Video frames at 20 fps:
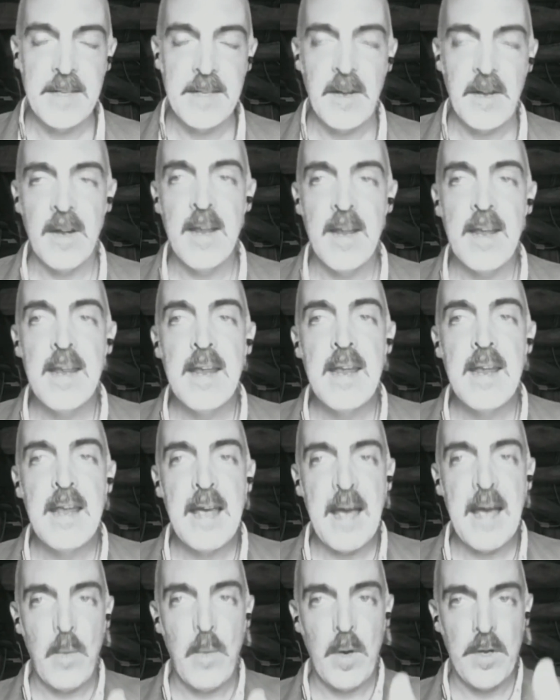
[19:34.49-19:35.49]
it on.
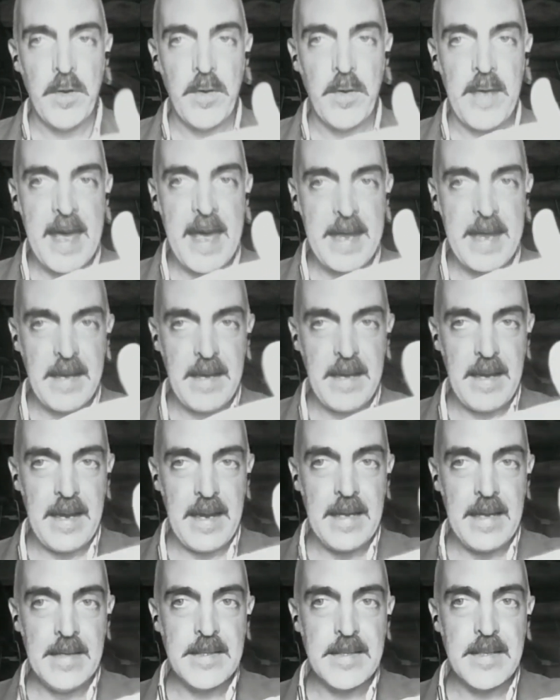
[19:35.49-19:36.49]
And what you get
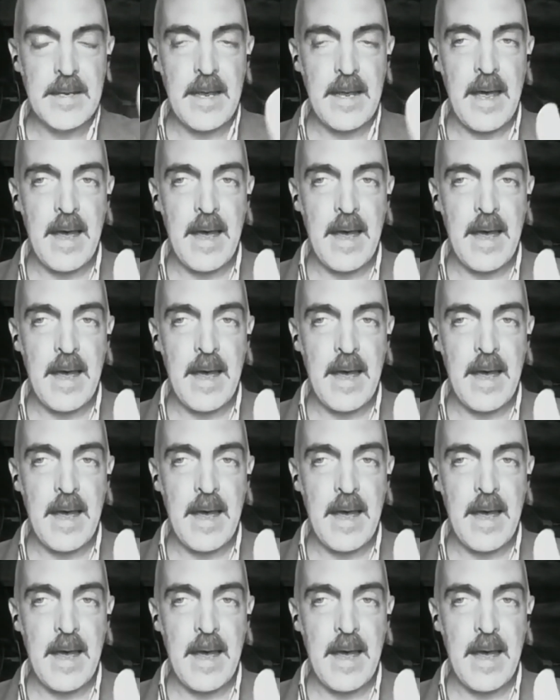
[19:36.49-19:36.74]
is